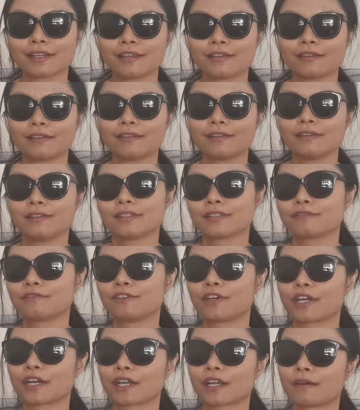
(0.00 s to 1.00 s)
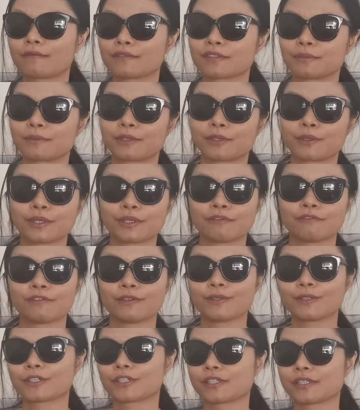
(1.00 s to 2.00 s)
It's very comfortable, it
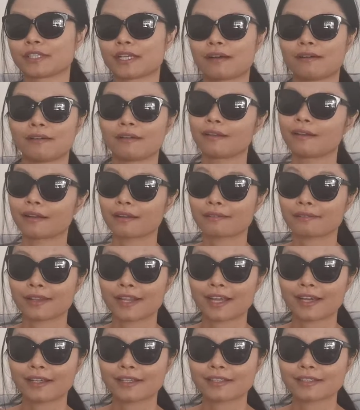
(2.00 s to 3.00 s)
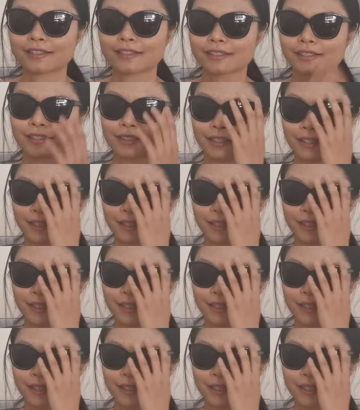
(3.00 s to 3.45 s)
filters out a lot of lights,